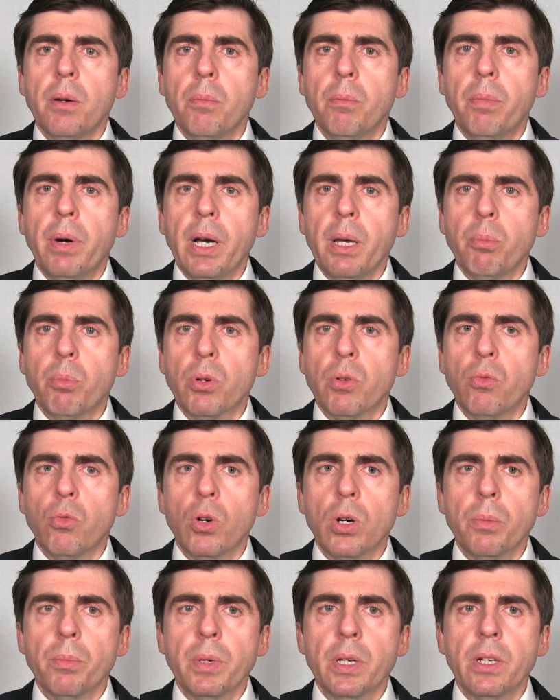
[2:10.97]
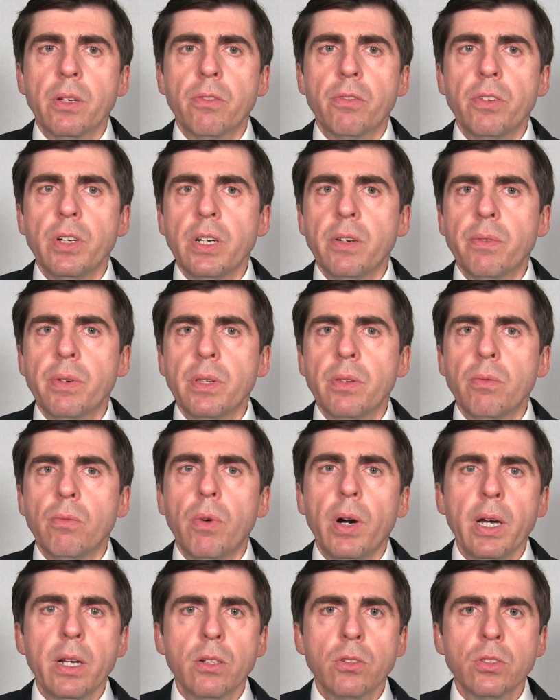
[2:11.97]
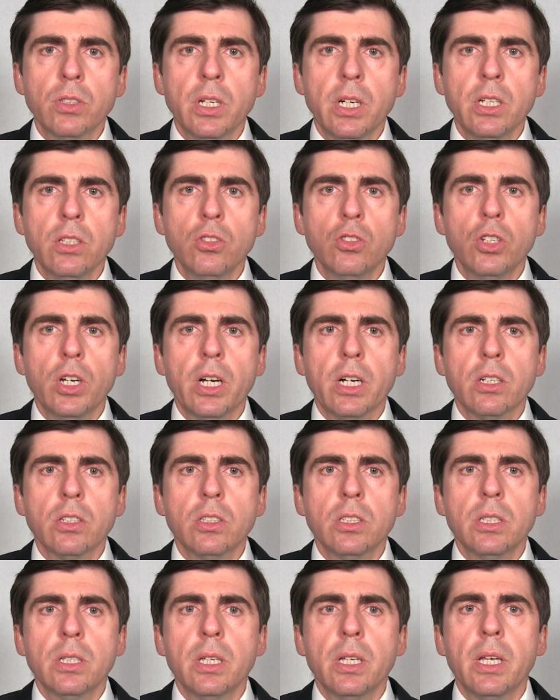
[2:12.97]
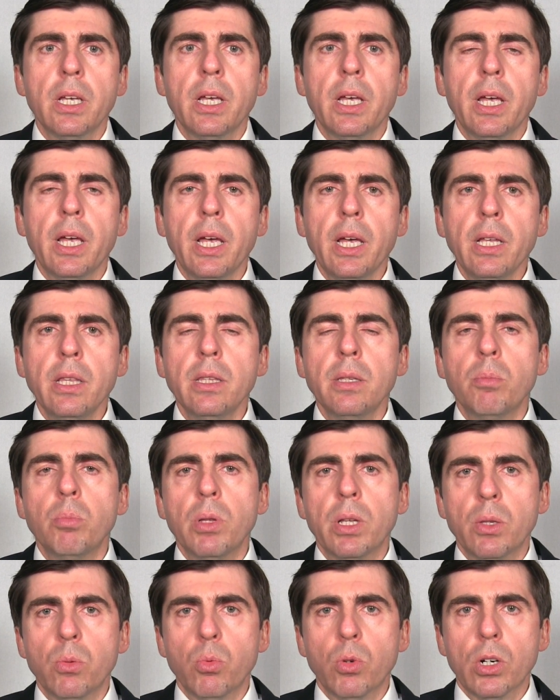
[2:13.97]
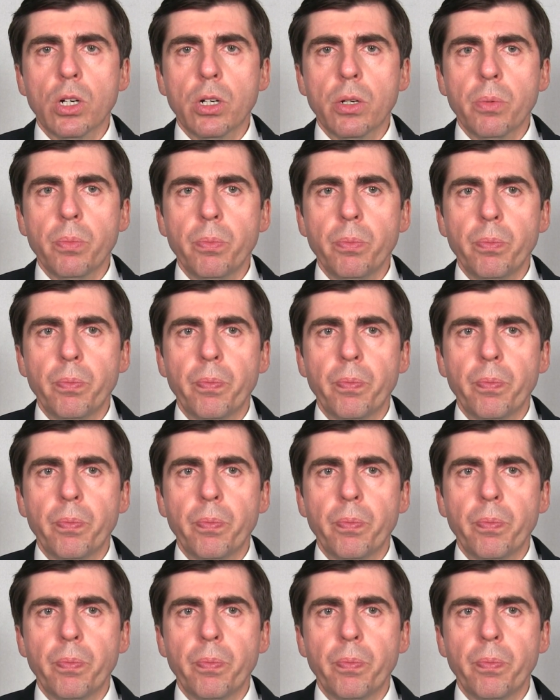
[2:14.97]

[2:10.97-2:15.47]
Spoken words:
by performing frequent vital signs checks and blood work.